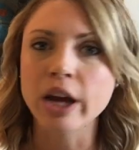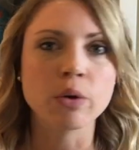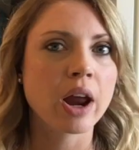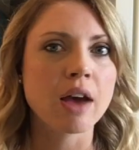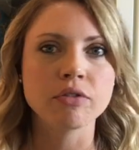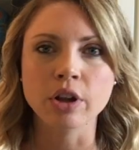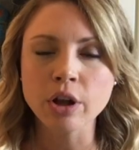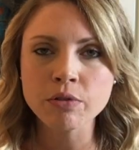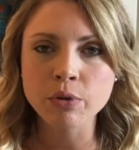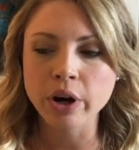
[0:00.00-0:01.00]
I don't have to
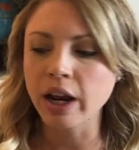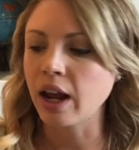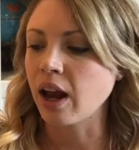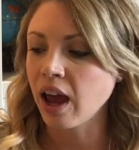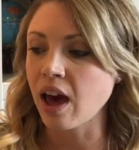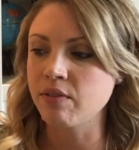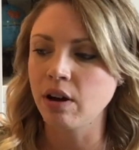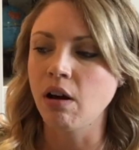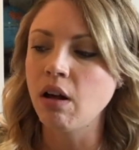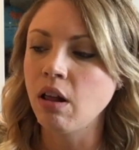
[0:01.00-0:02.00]
look for it, and I have it
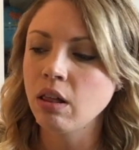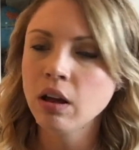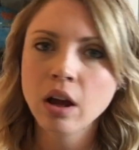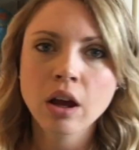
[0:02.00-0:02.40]
all